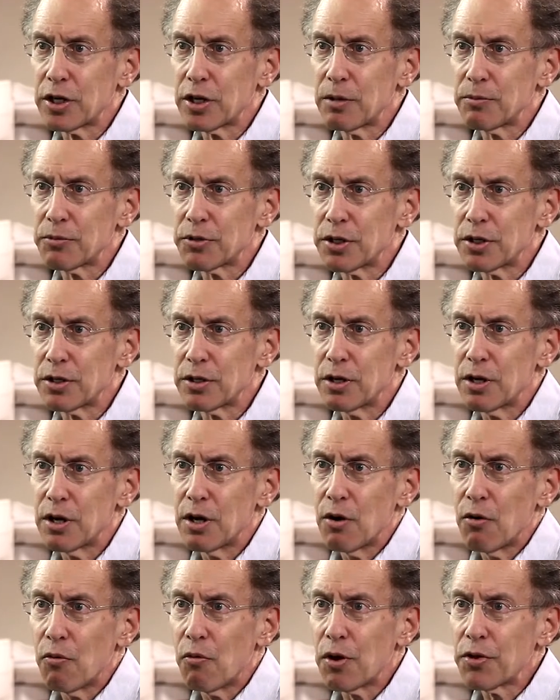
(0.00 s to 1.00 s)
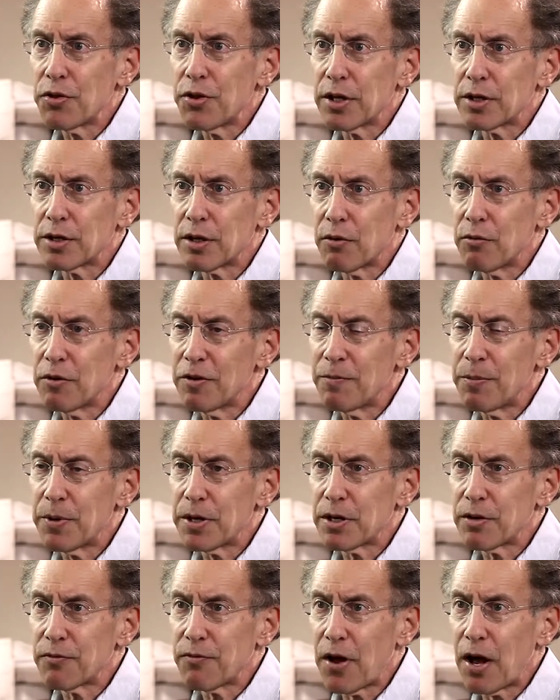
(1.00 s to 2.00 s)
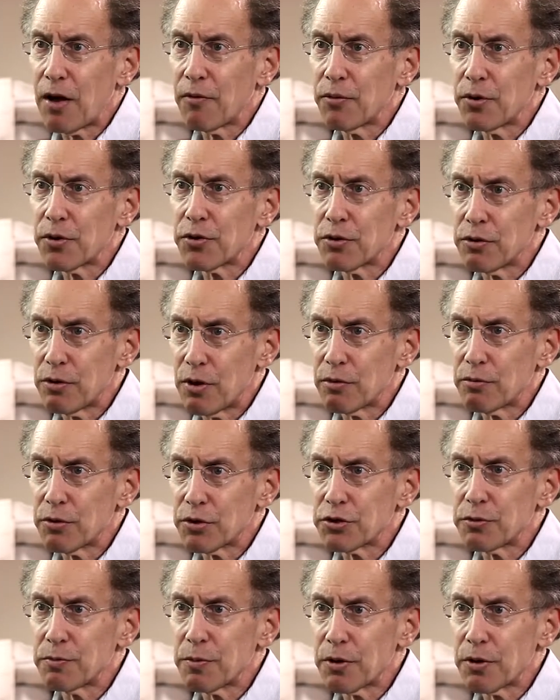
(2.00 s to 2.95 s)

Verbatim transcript: comes in. One thing that we've been involved with, along with some